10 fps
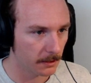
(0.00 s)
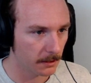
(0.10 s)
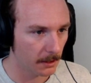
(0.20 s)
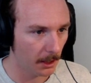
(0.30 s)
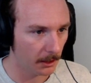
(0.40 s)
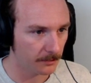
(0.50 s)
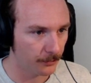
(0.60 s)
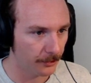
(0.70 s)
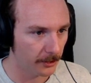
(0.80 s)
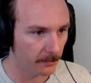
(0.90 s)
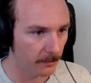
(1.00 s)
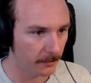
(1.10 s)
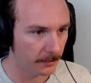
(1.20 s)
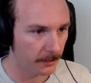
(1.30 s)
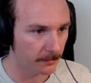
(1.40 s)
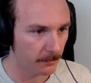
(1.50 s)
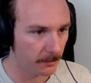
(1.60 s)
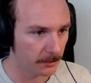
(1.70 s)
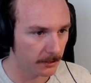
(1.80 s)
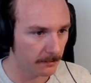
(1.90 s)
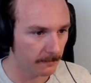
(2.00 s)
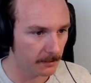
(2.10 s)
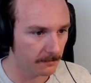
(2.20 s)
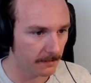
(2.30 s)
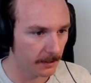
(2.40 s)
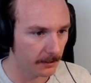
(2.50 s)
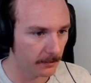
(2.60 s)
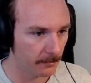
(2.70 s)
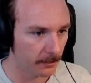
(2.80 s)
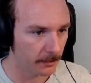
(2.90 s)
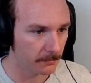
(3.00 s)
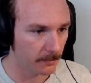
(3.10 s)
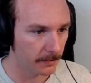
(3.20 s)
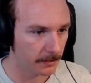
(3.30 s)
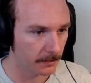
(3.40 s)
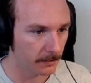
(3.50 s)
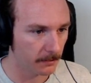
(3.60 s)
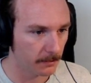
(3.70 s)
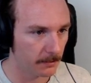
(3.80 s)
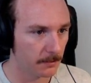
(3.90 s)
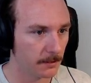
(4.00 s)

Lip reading: cost per unique purchase, purchase conversion value, purchase ROAS. Cool.